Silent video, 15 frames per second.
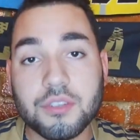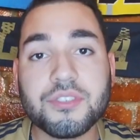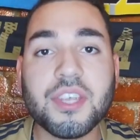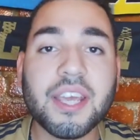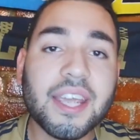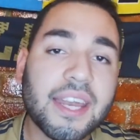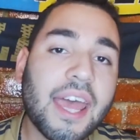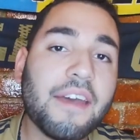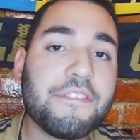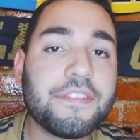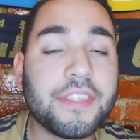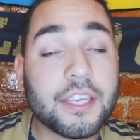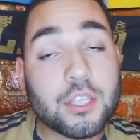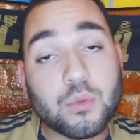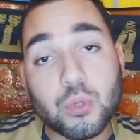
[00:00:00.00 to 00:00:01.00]
Second
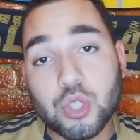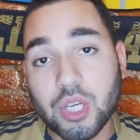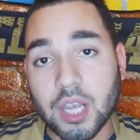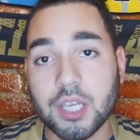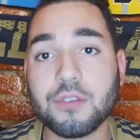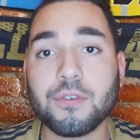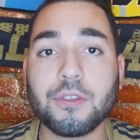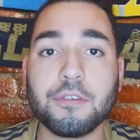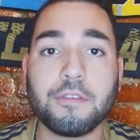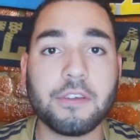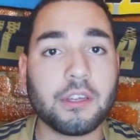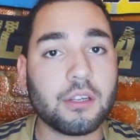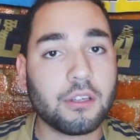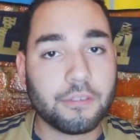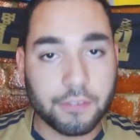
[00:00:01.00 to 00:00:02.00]
half, things would change for the
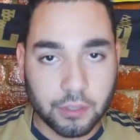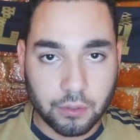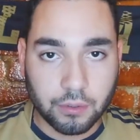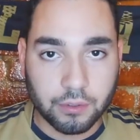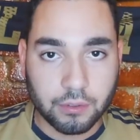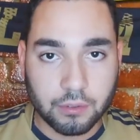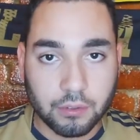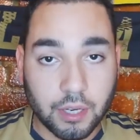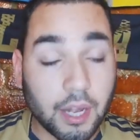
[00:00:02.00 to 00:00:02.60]
Philadelphia Union.